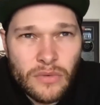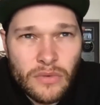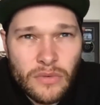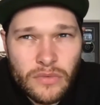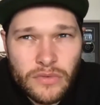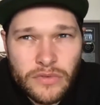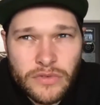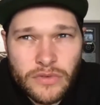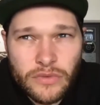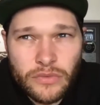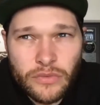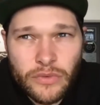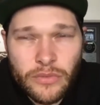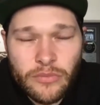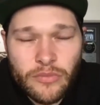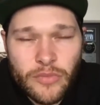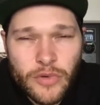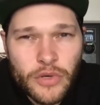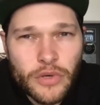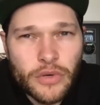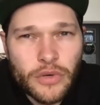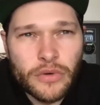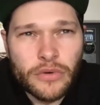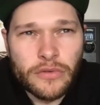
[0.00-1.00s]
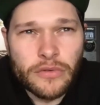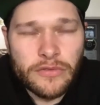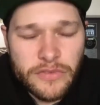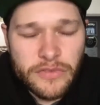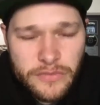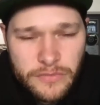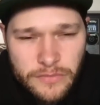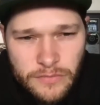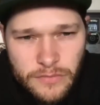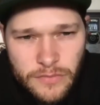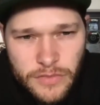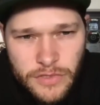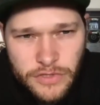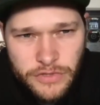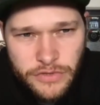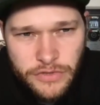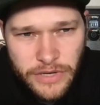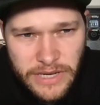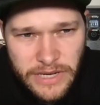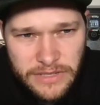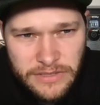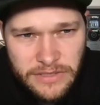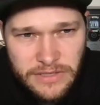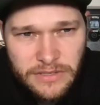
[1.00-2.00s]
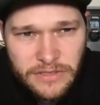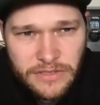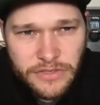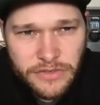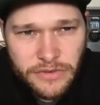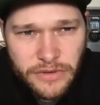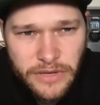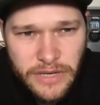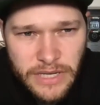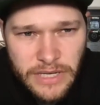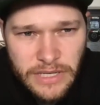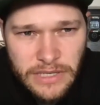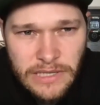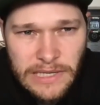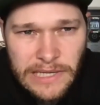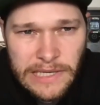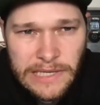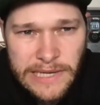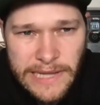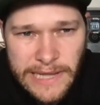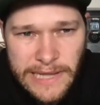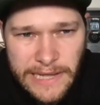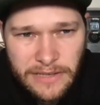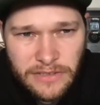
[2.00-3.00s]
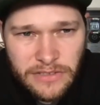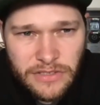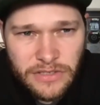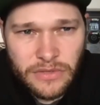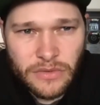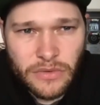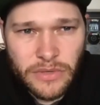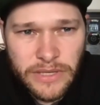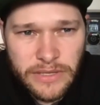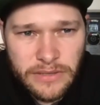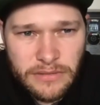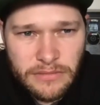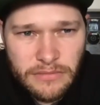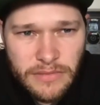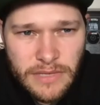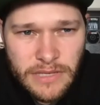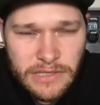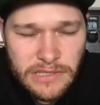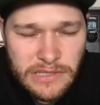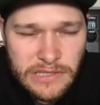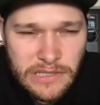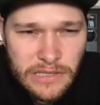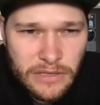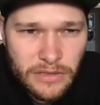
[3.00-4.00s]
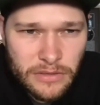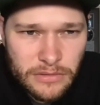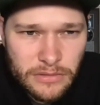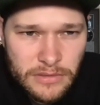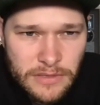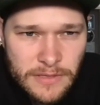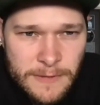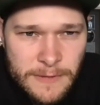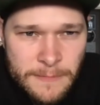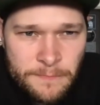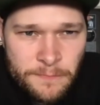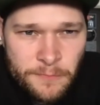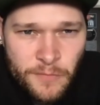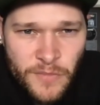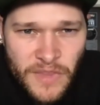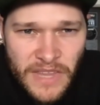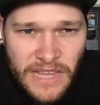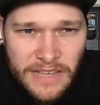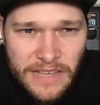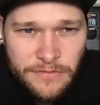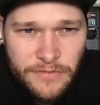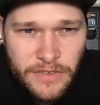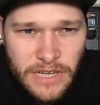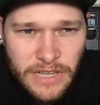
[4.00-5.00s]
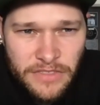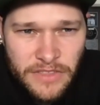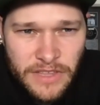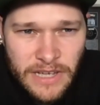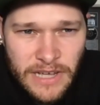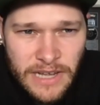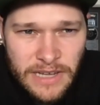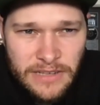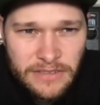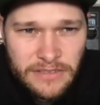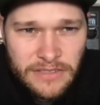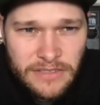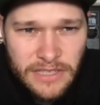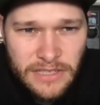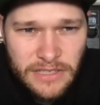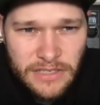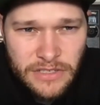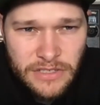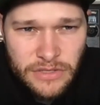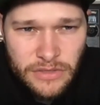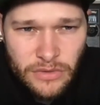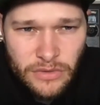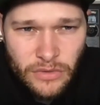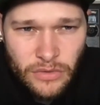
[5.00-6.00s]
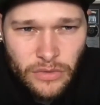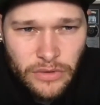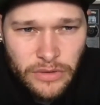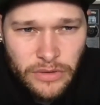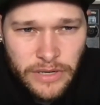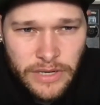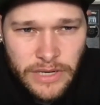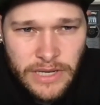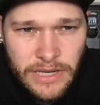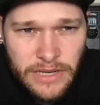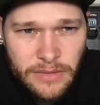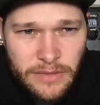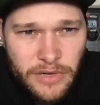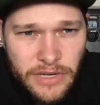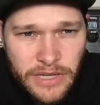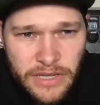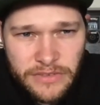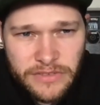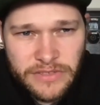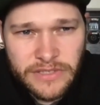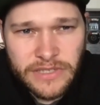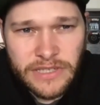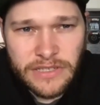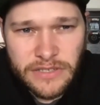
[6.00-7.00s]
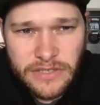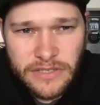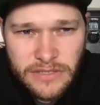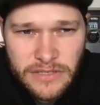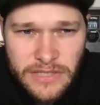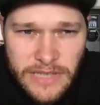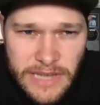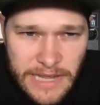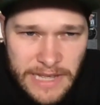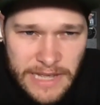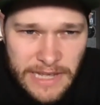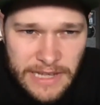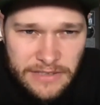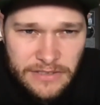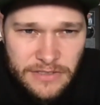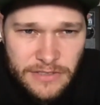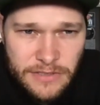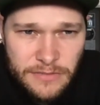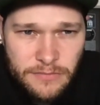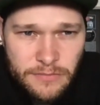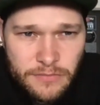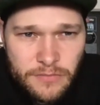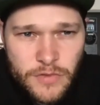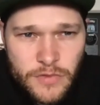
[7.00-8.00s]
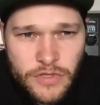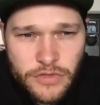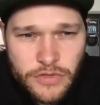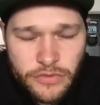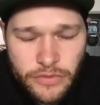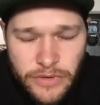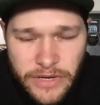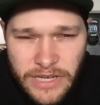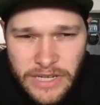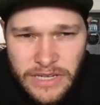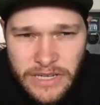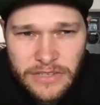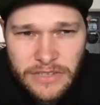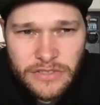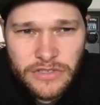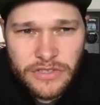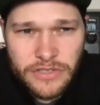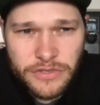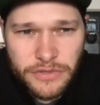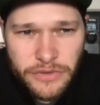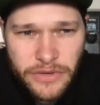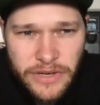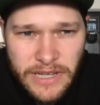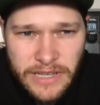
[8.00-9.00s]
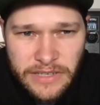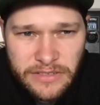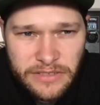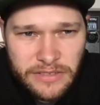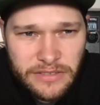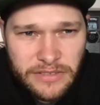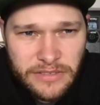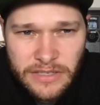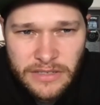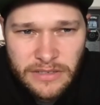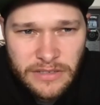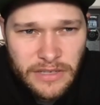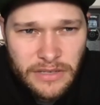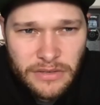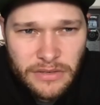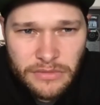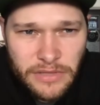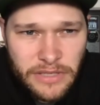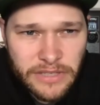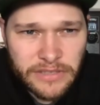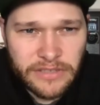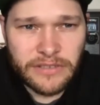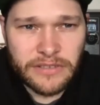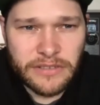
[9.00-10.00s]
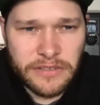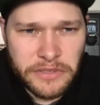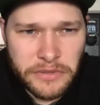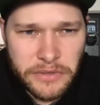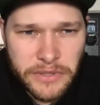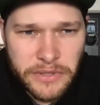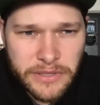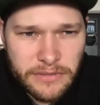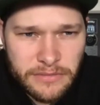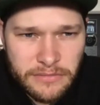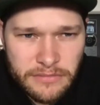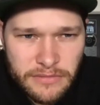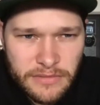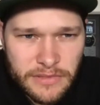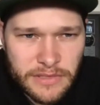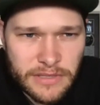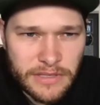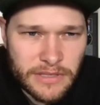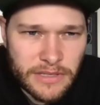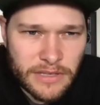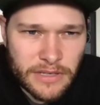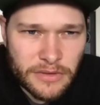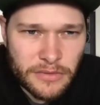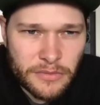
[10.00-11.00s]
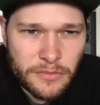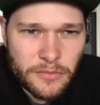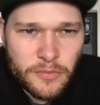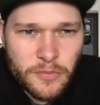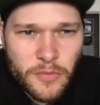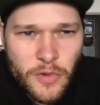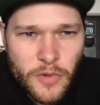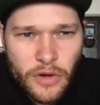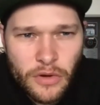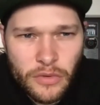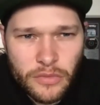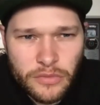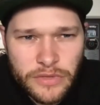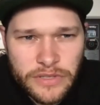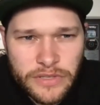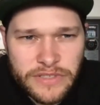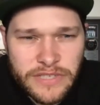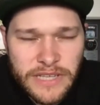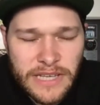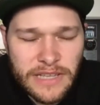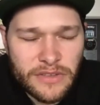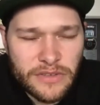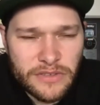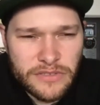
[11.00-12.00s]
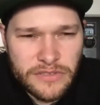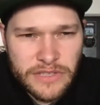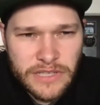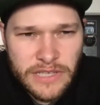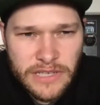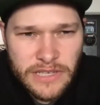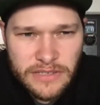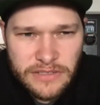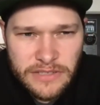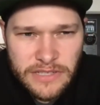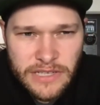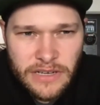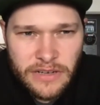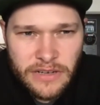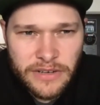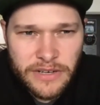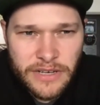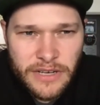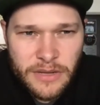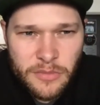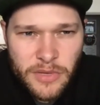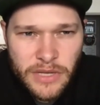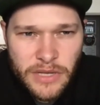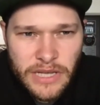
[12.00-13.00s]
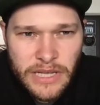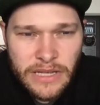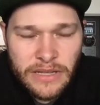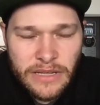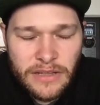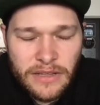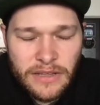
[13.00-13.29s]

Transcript: to remove stress and strain, not add to it. And so if anything I teach or anybody else teaches adds strain and stress, then don't listen to it. Only take those things that are going to be